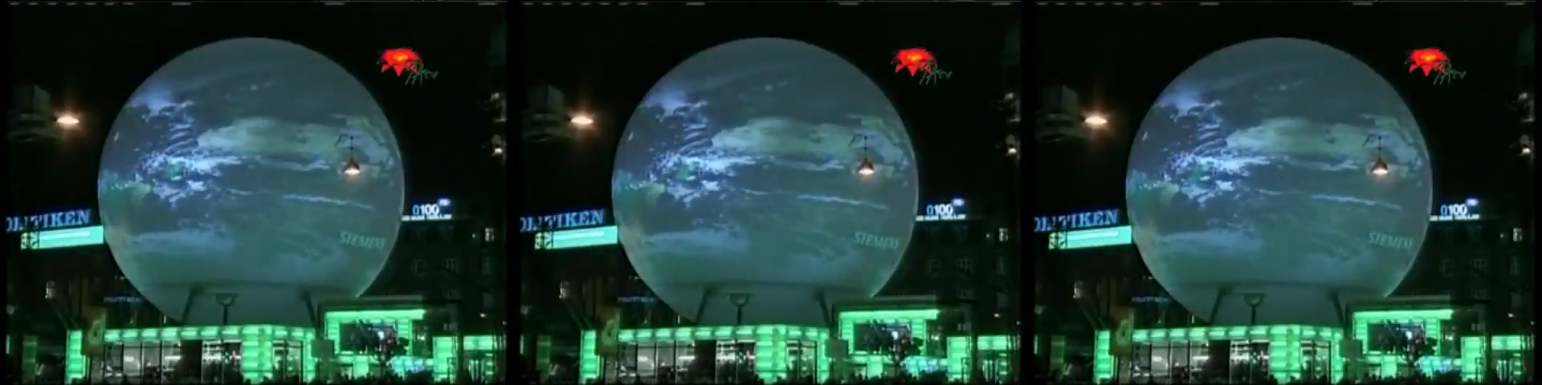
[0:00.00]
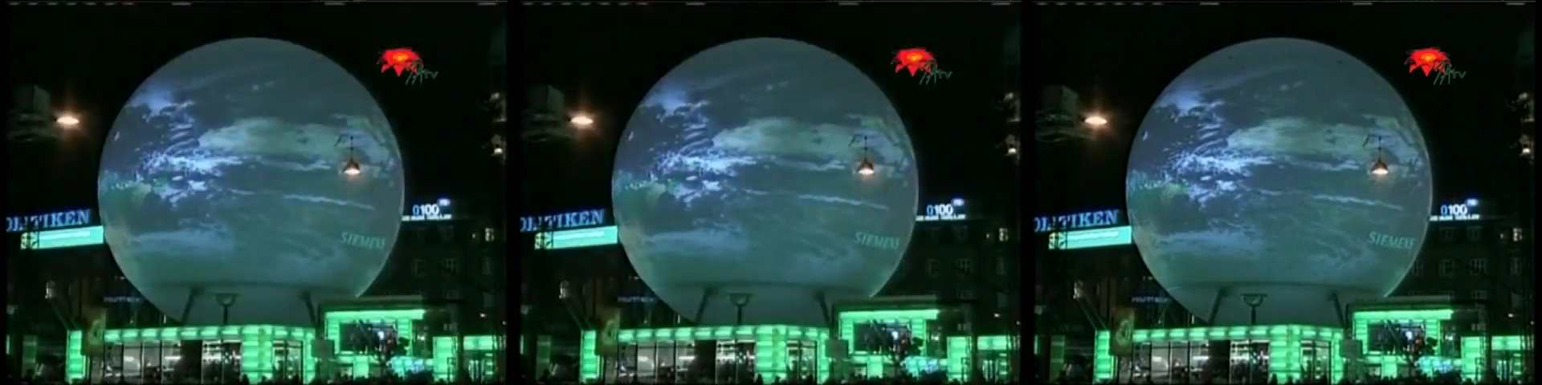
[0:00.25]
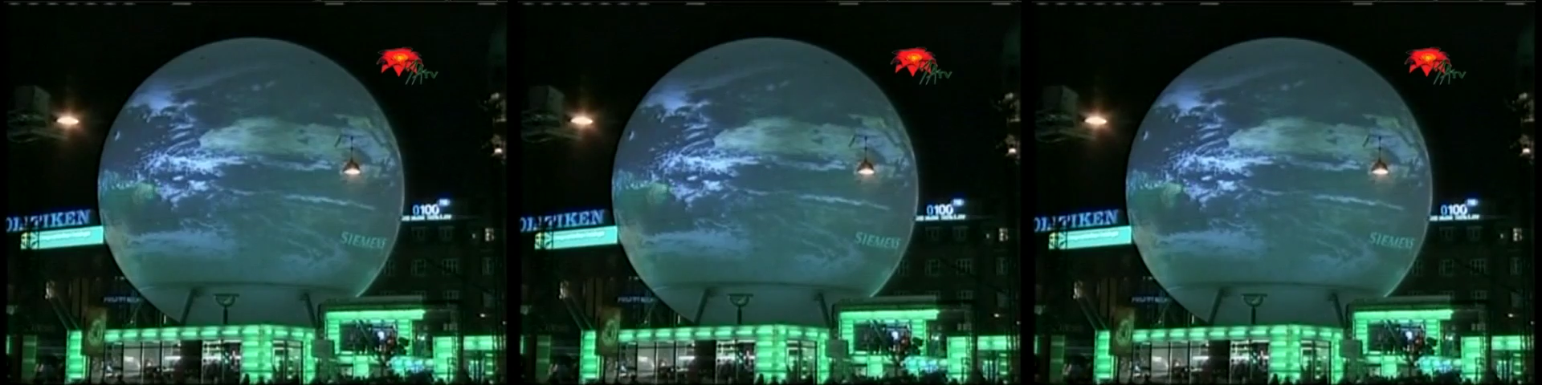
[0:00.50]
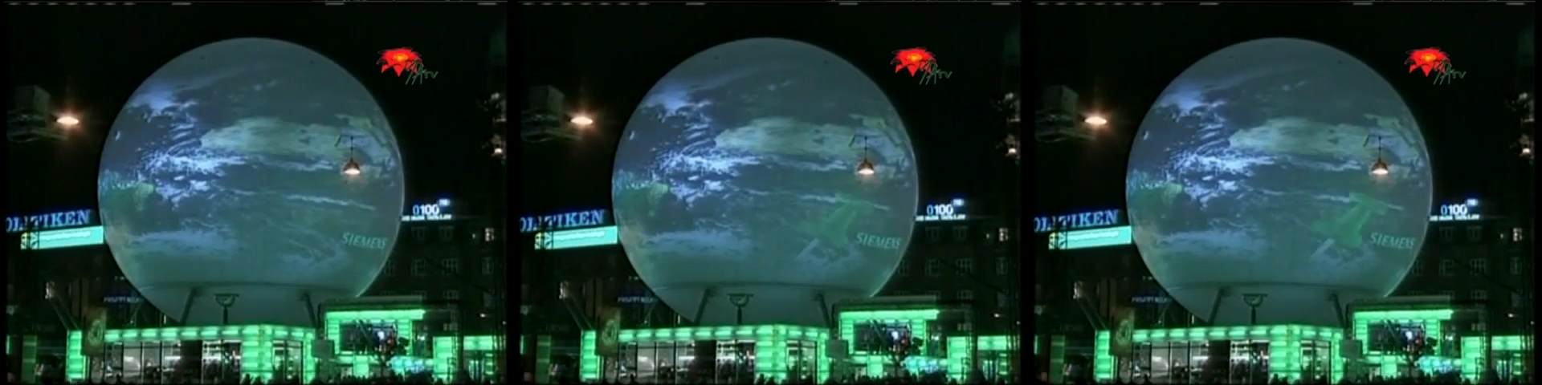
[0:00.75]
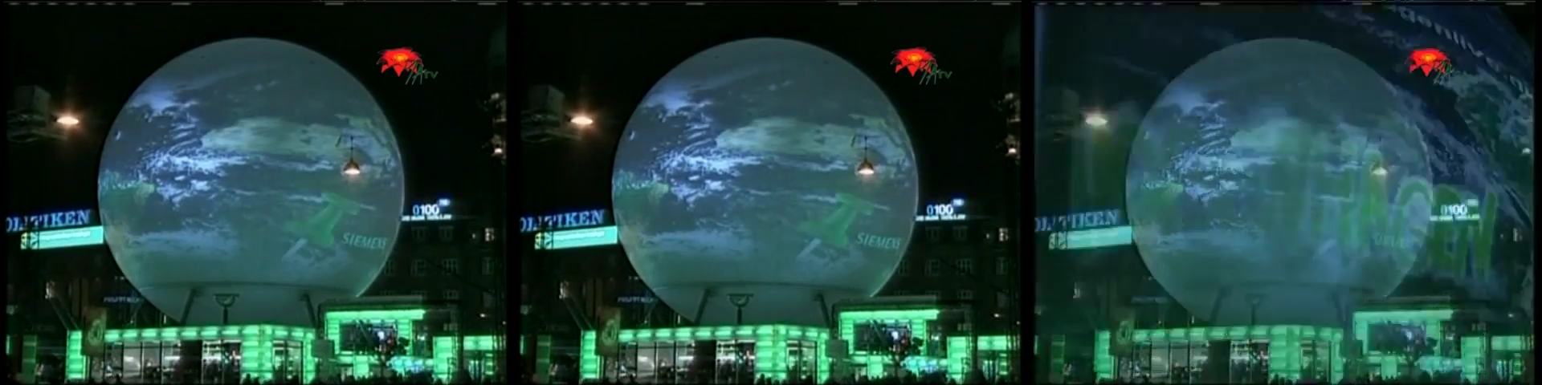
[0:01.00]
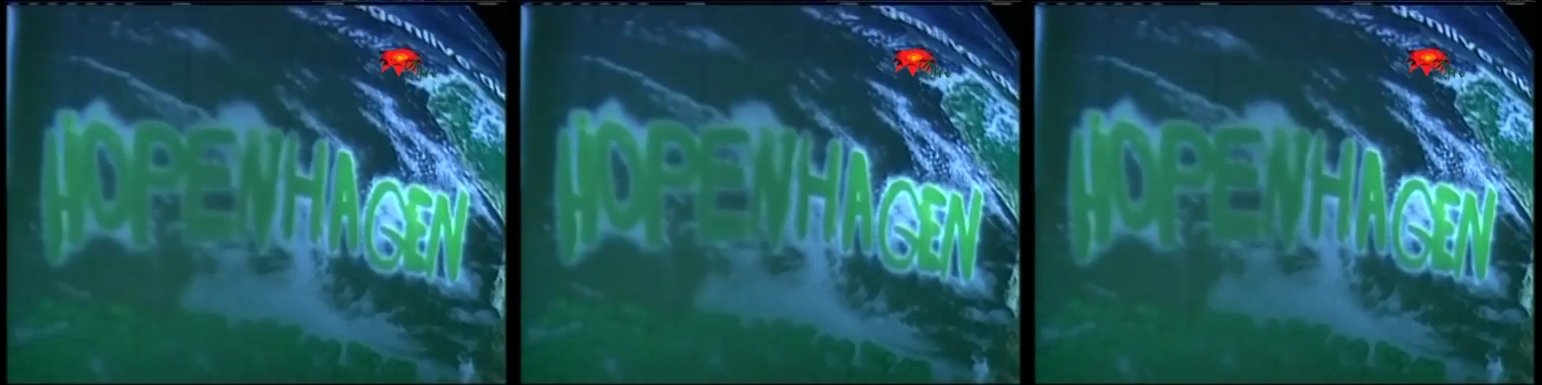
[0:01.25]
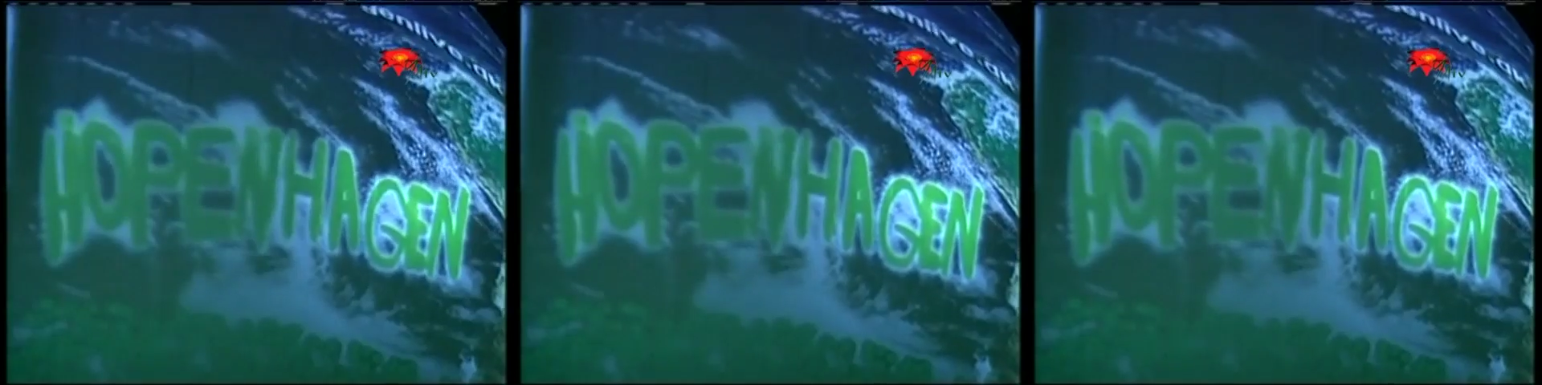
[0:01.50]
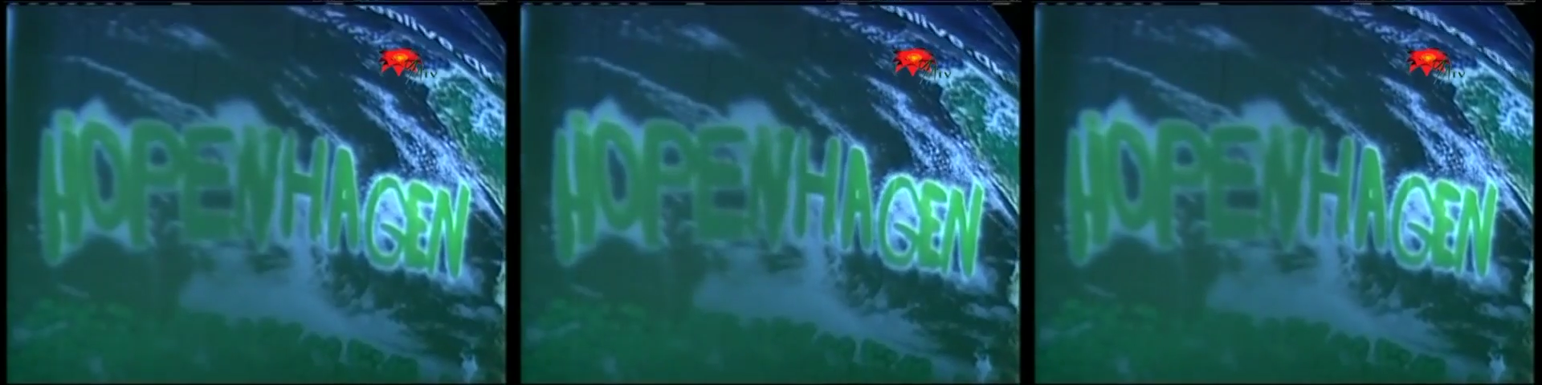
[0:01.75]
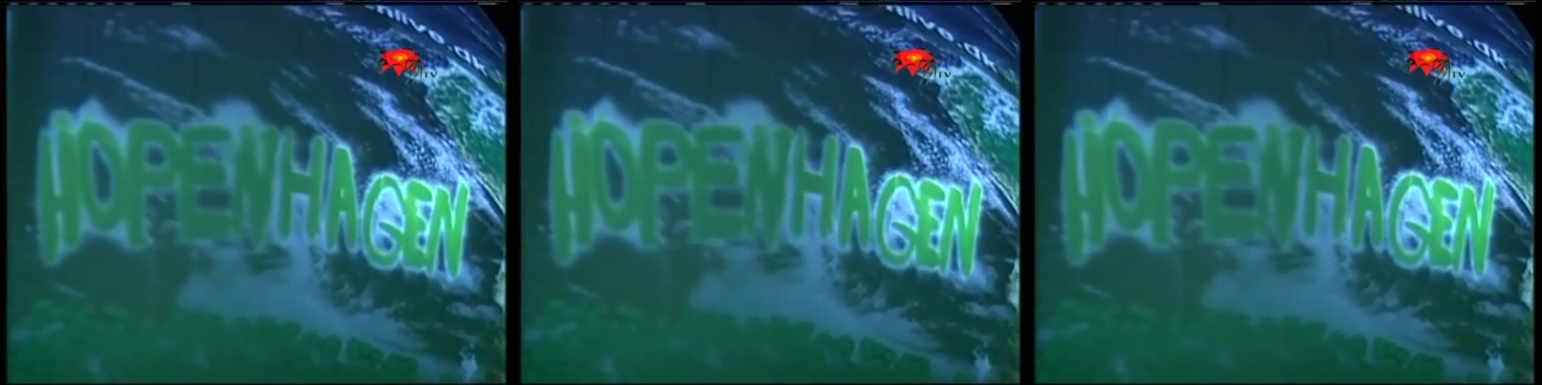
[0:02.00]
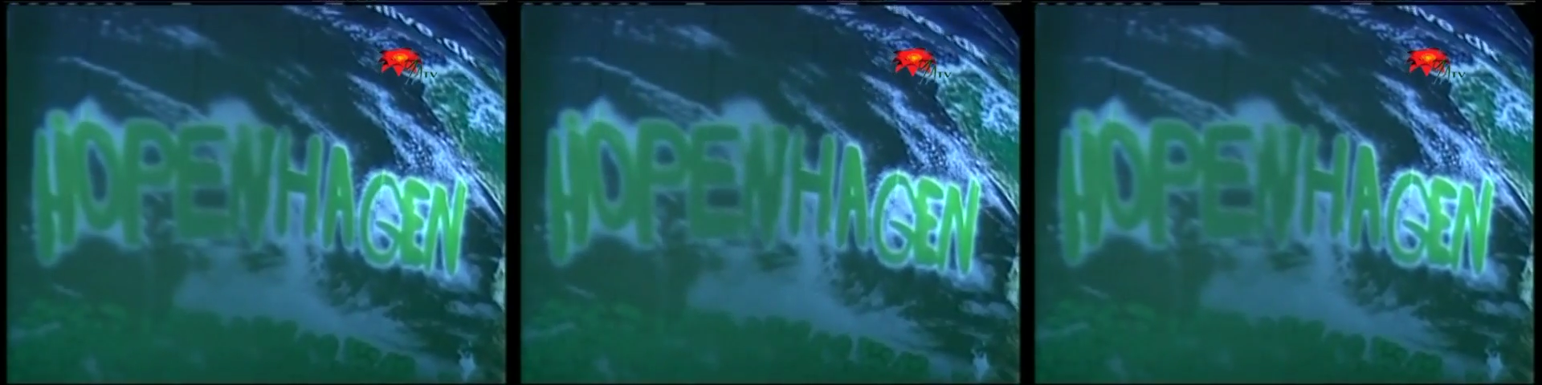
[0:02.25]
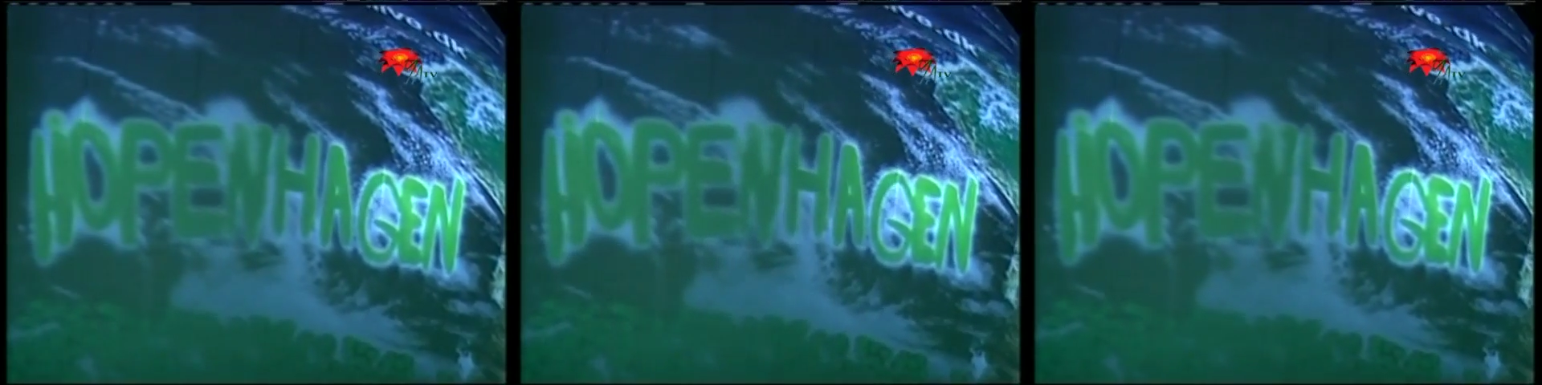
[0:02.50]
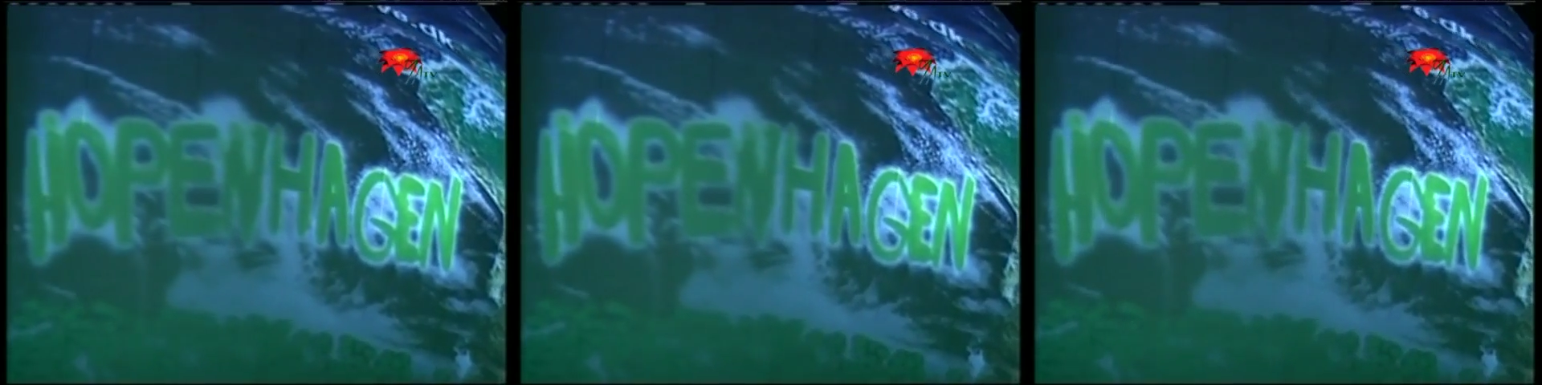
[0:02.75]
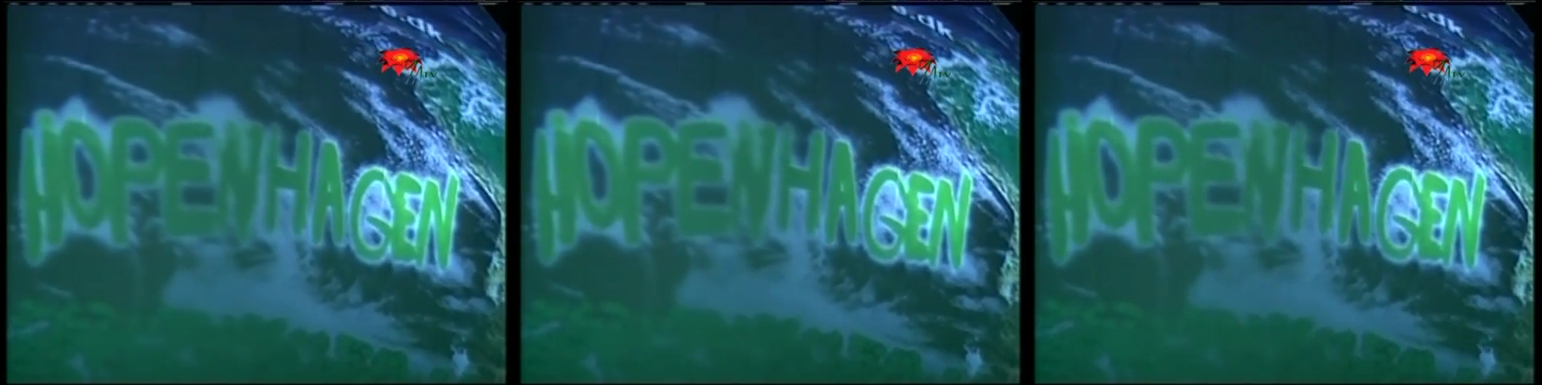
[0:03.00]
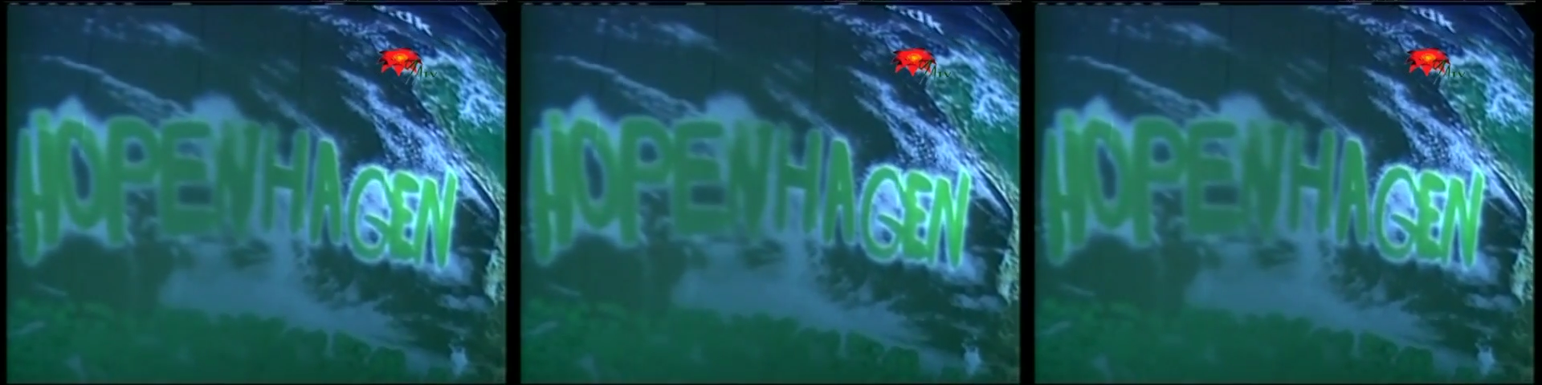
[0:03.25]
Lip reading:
[unreadable: no face in view]